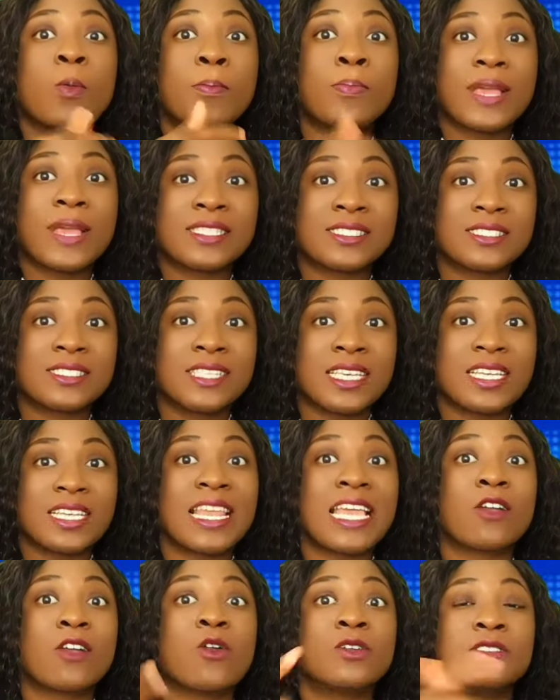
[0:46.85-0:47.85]
But before
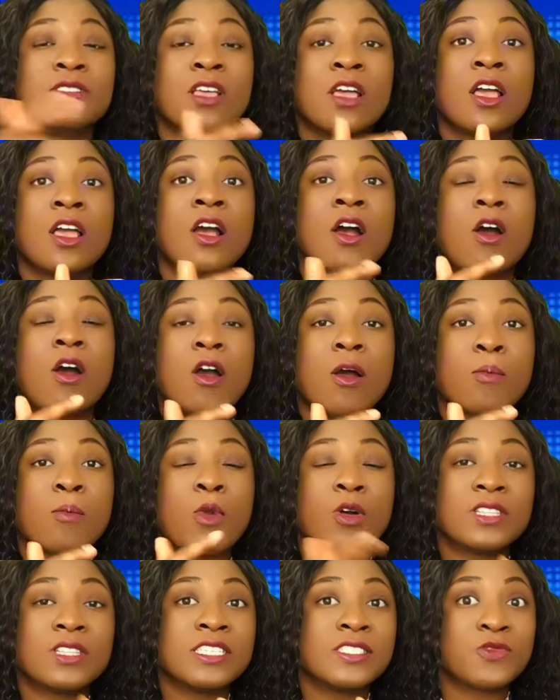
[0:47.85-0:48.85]
I get right into this
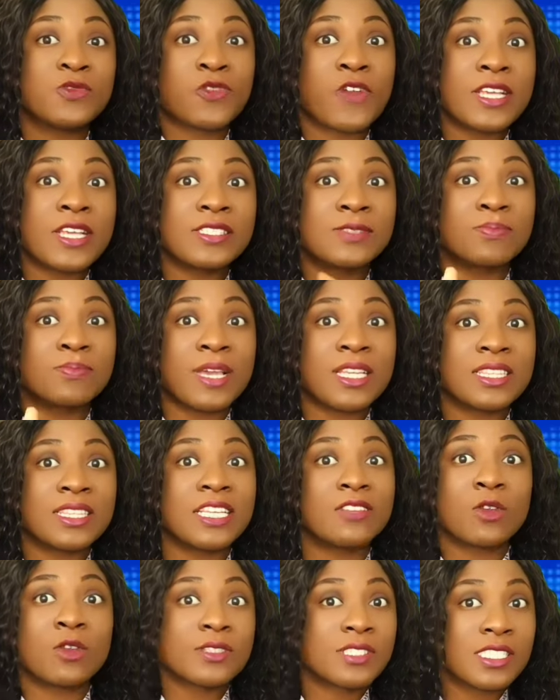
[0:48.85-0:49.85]
video, I
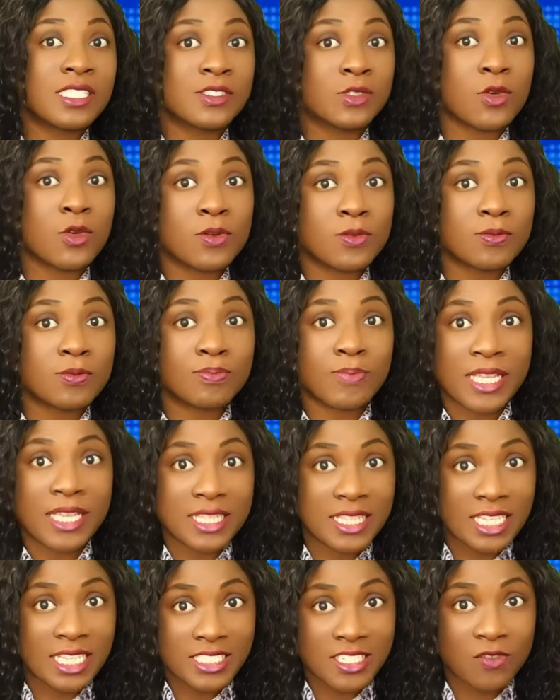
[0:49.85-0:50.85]
beg, make una help
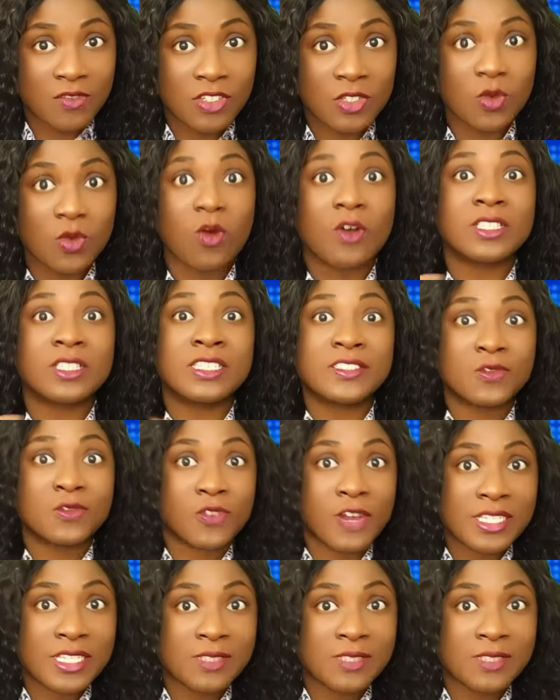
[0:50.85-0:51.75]
me share this video.